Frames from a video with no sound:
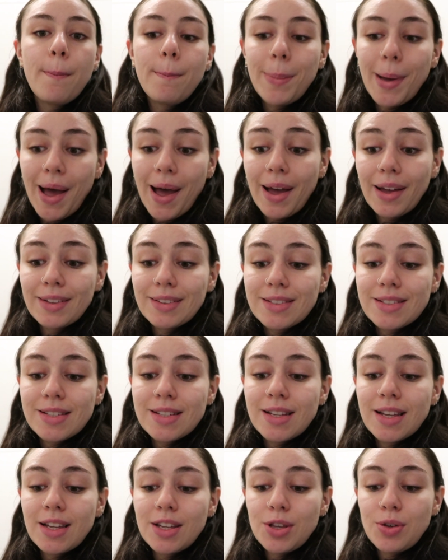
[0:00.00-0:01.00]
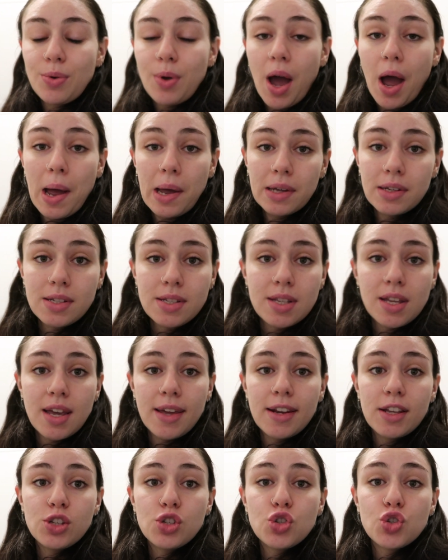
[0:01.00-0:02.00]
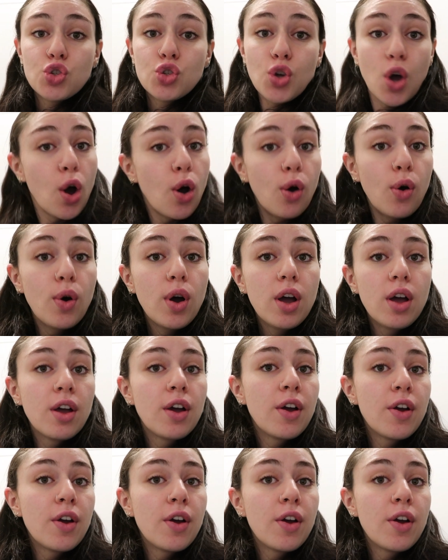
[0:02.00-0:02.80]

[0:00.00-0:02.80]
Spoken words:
But you guys, it is so